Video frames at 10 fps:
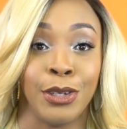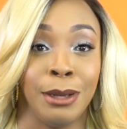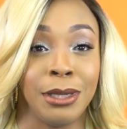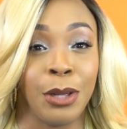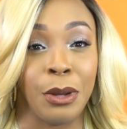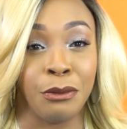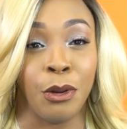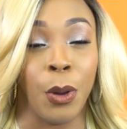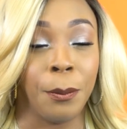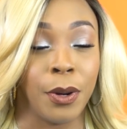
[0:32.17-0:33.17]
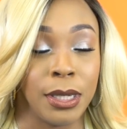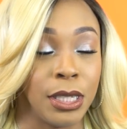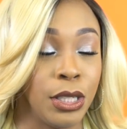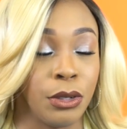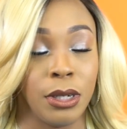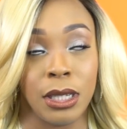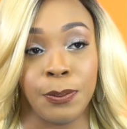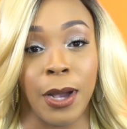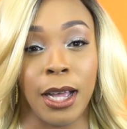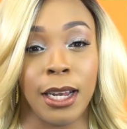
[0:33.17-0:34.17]
So I'm still waiting for one person to
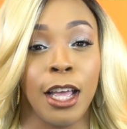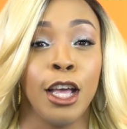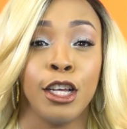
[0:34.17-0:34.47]
respond.